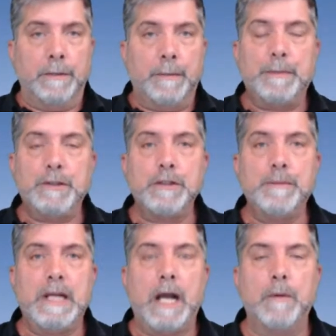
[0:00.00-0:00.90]
But just
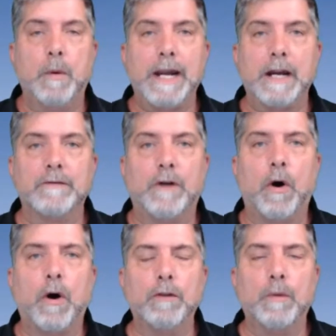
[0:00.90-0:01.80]
become aware of
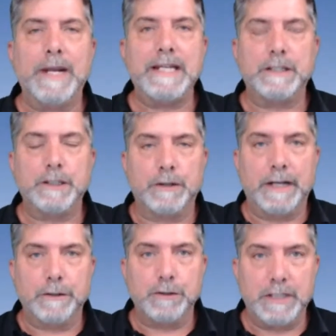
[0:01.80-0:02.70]
all the ways that your
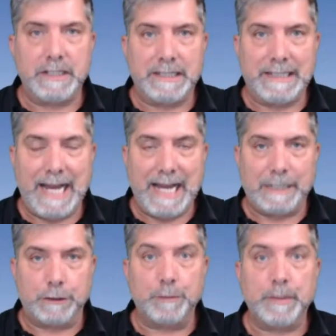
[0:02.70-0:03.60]
energy is engaged,